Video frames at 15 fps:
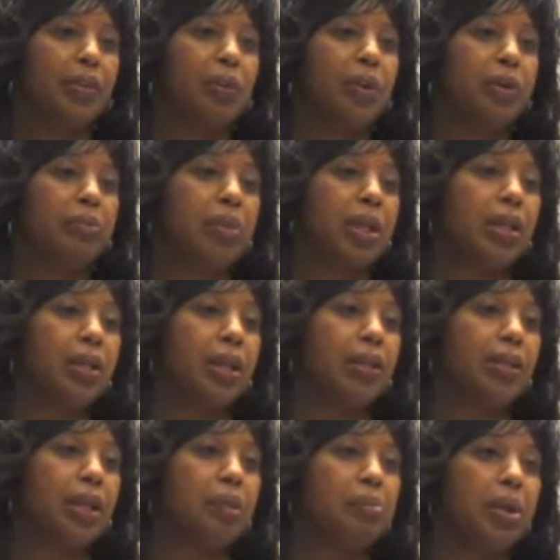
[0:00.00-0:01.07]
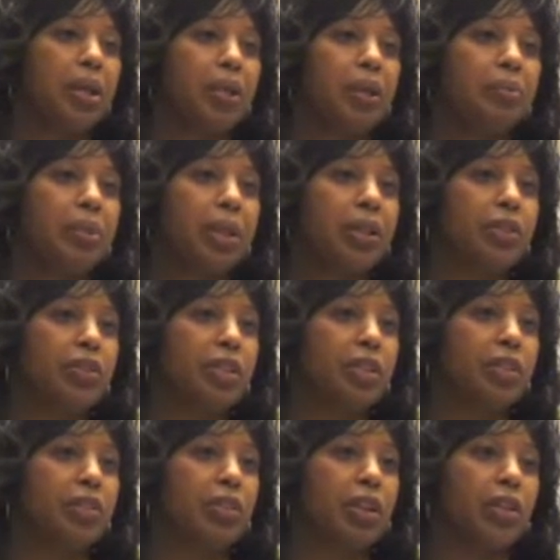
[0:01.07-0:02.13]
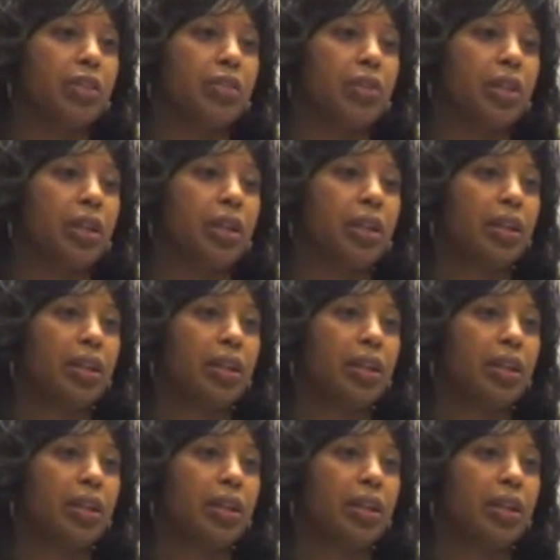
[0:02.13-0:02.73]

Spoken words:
who have been nothing but committed to this country,